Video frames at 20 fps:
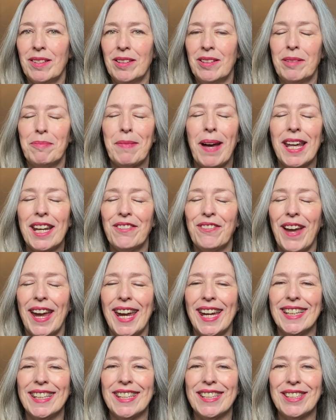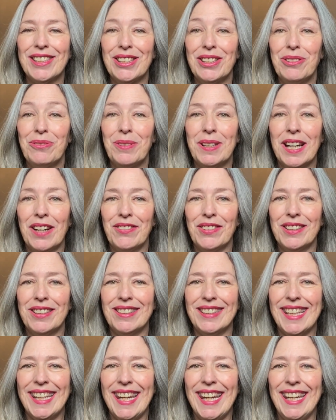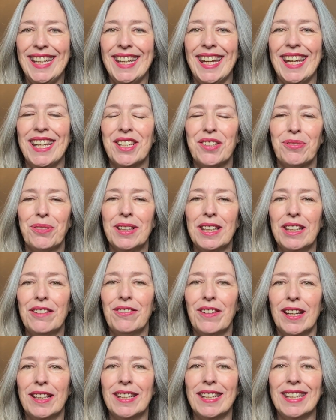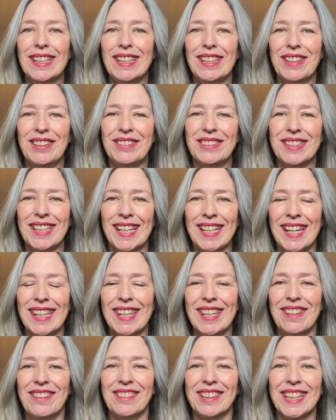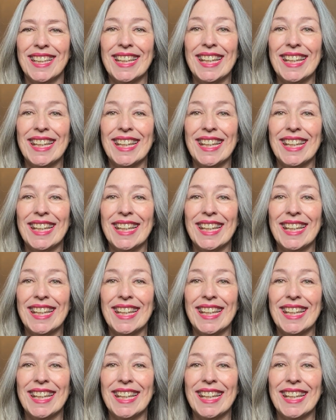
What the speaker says: you can modify it to suit whatever you need. It's really fun to use, and I think you'll get a